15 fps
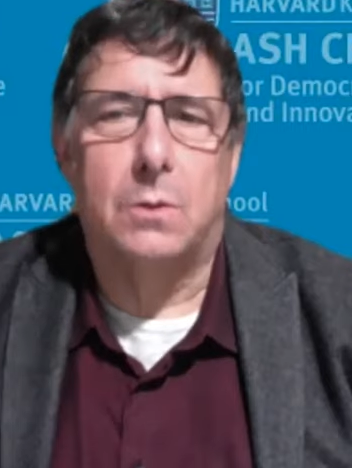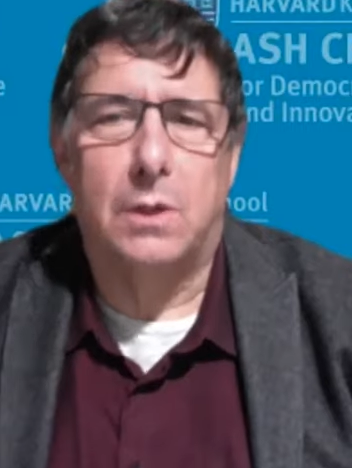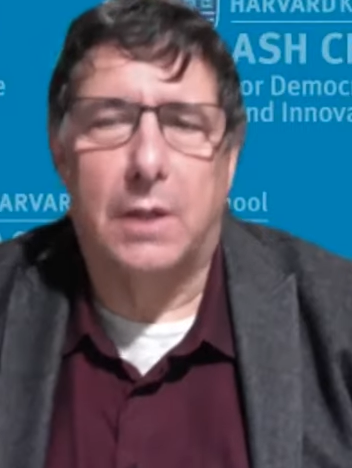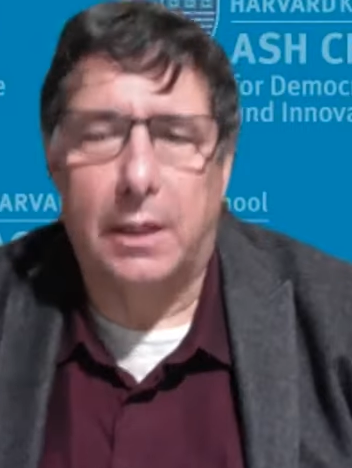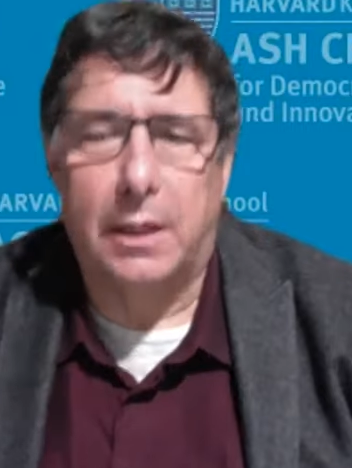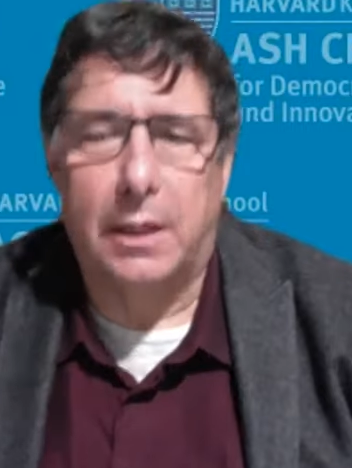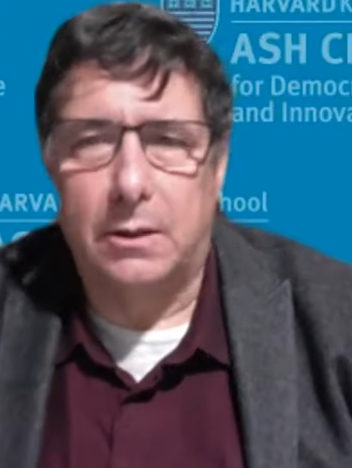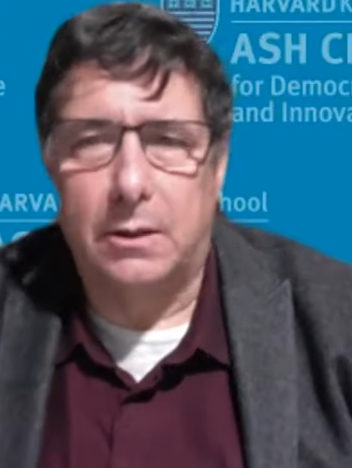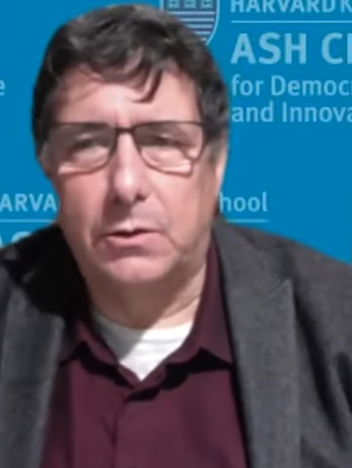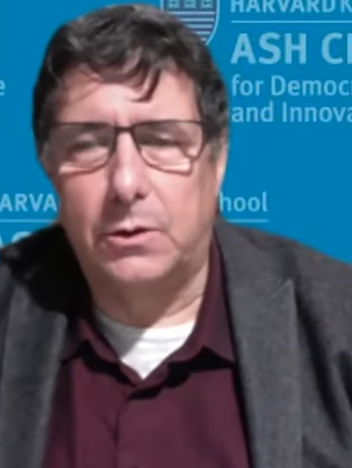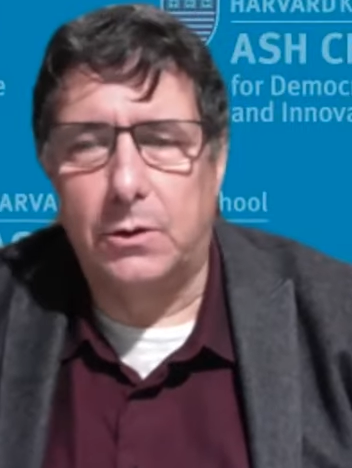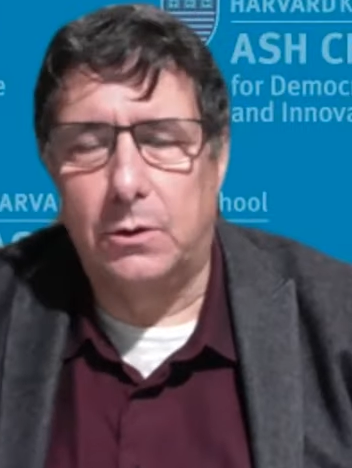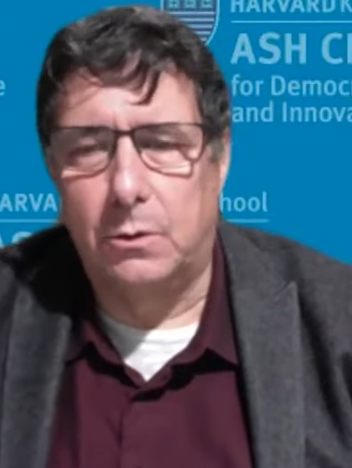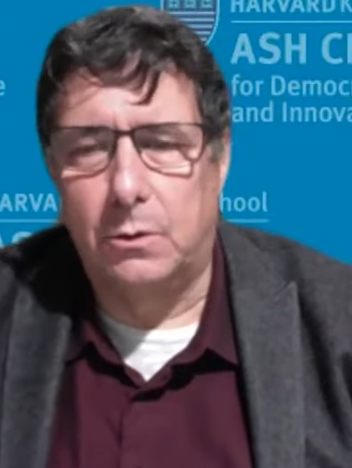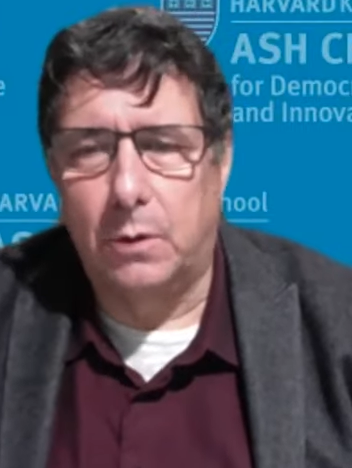we'll get
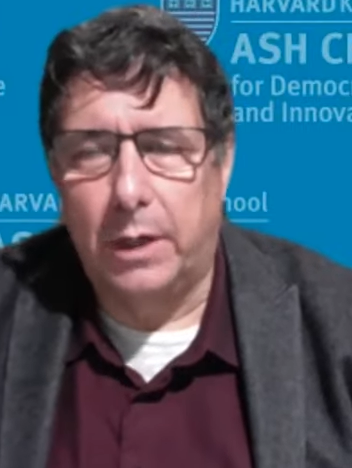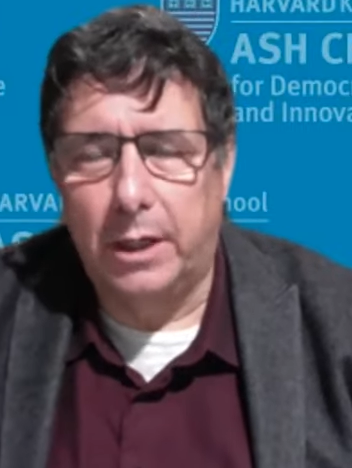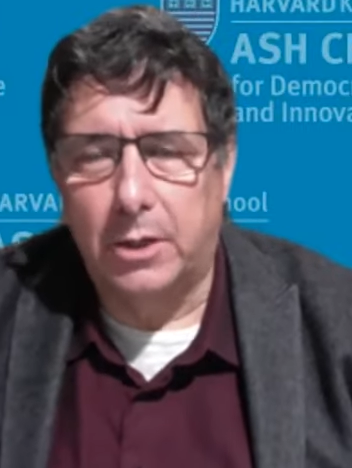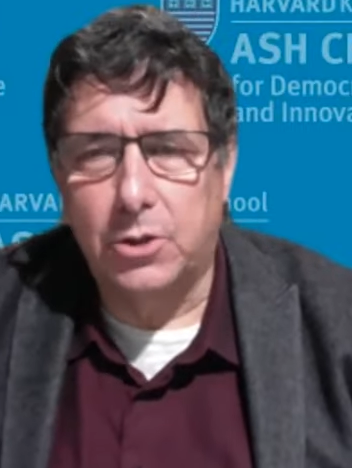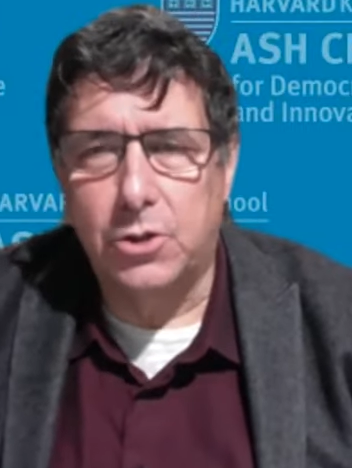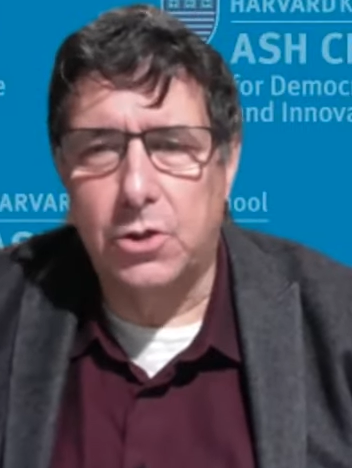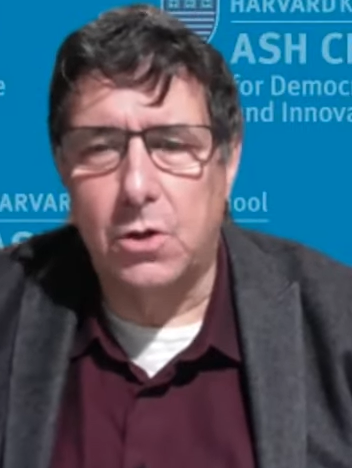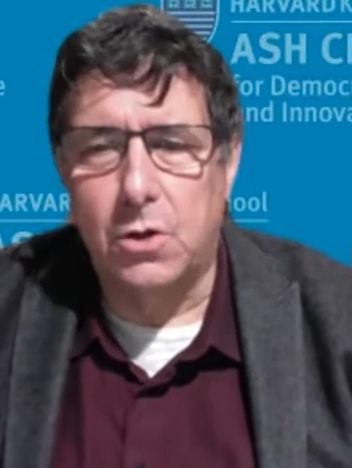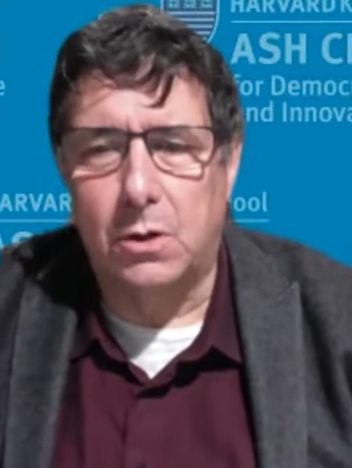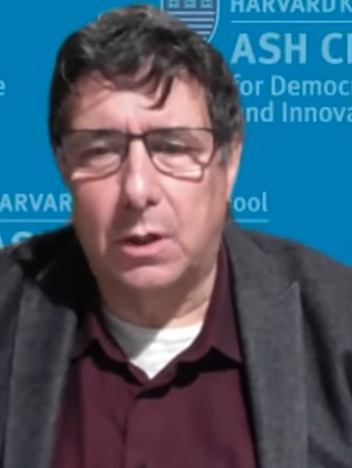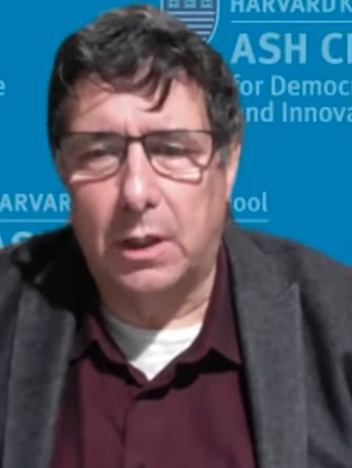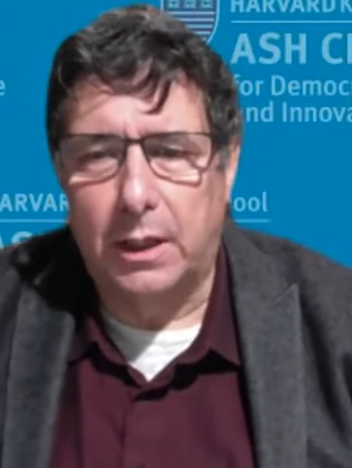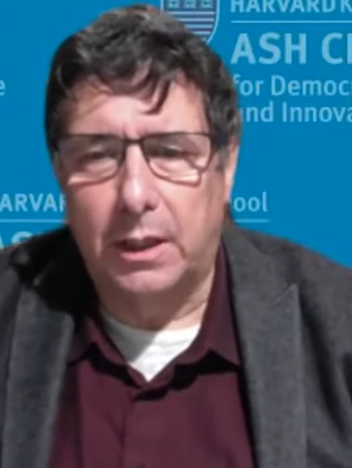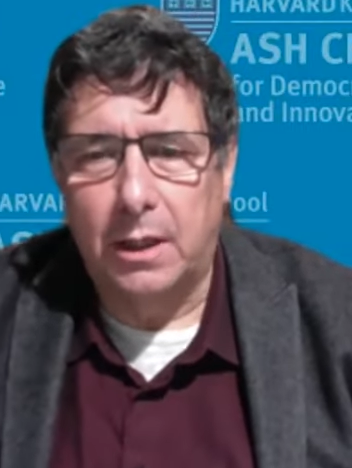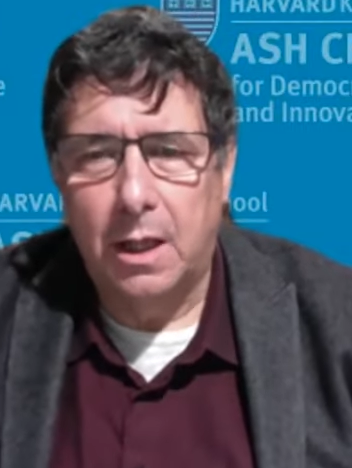into
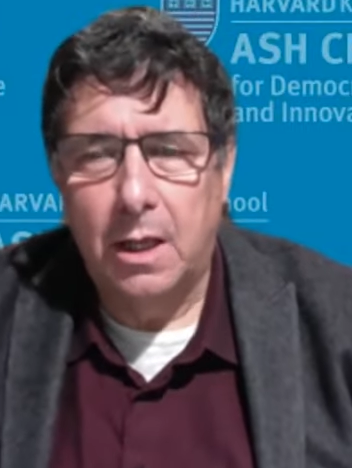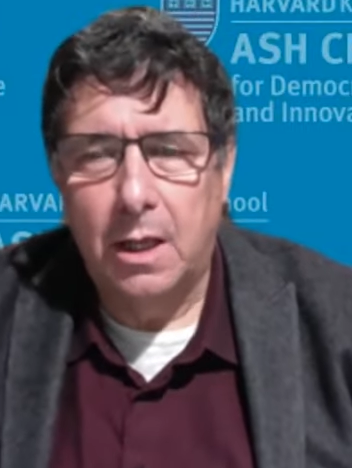shortly